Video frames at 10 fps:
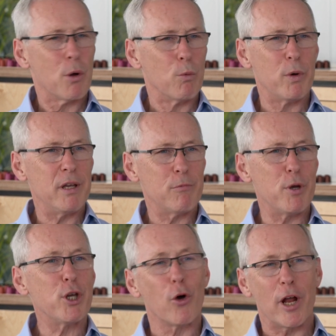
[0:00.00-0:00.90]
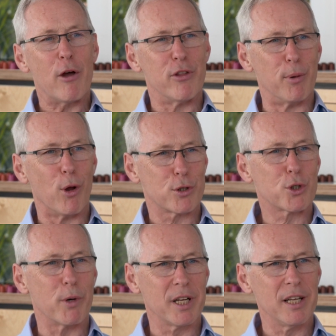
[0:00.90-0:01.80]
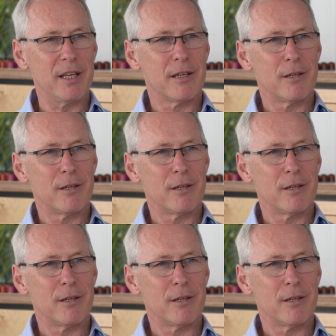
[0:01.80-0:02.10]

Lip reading: We got out of the blocks quickly